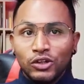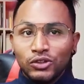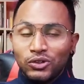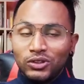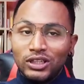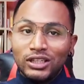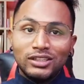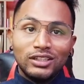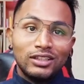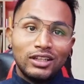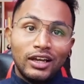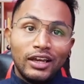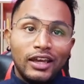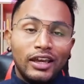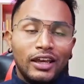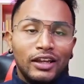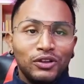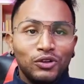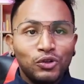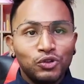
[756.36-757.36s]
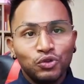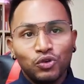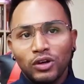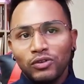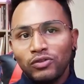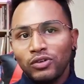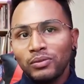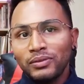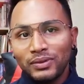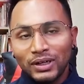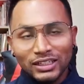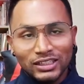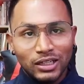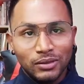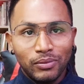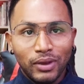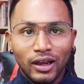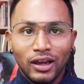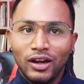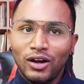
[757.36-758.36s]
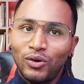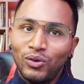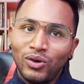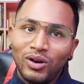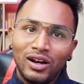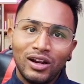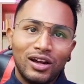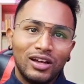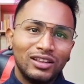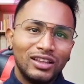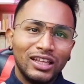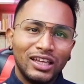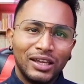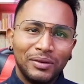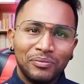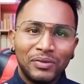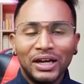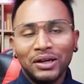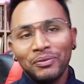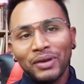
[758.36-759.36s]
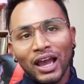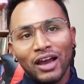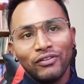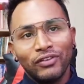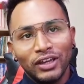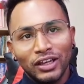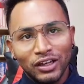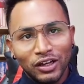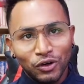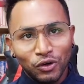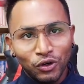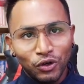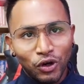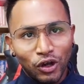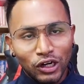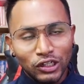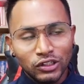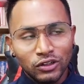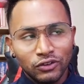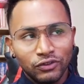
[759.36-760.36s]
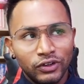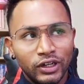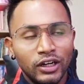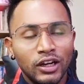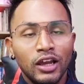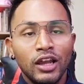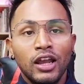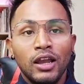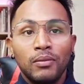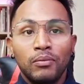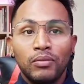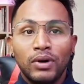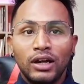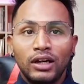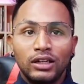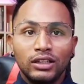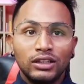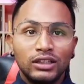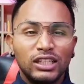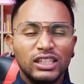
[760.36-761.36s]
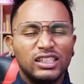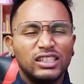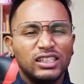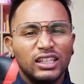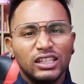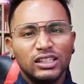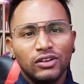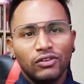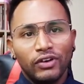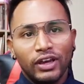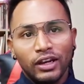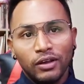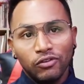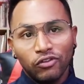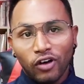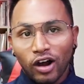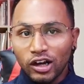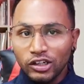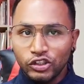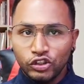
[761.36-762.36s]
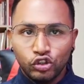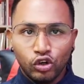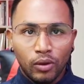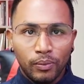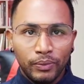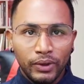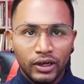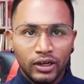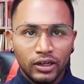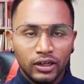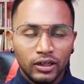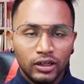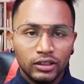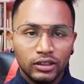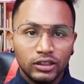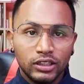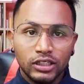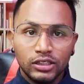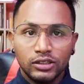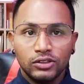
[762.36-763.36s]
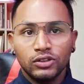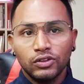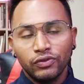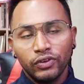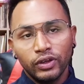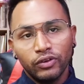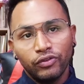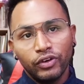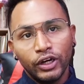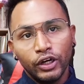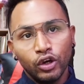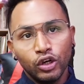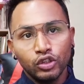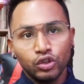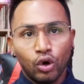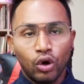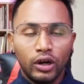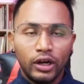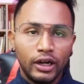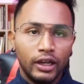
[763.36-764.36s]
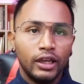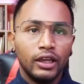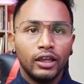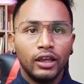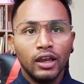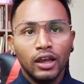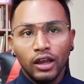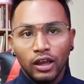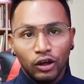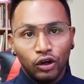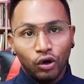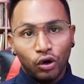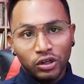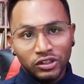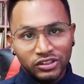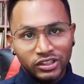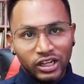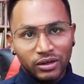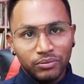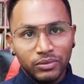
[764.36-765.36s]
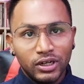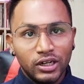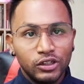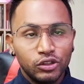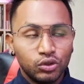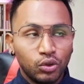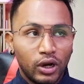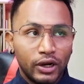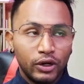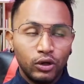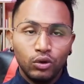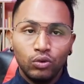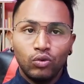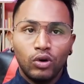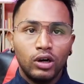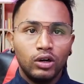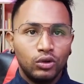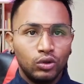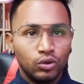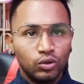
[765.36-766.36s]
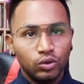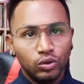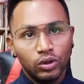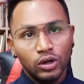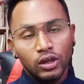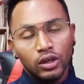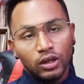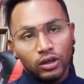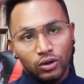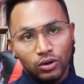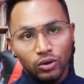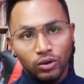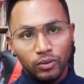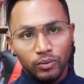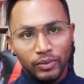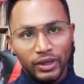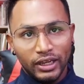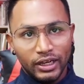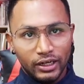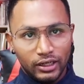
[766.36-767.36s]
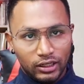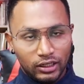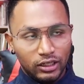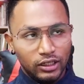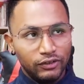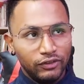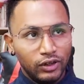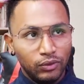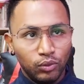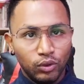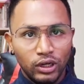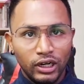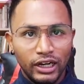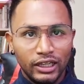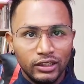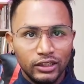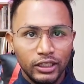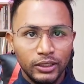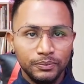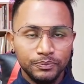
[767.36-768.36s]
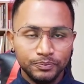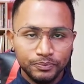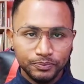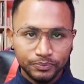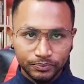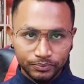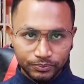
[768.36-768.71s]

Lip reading: So this is again, those who are from testing background, they might be having a good knowledge of it, but this is a very vast topic. This video is already crossed 10 minutes, so I don't want to make it even more lengthy.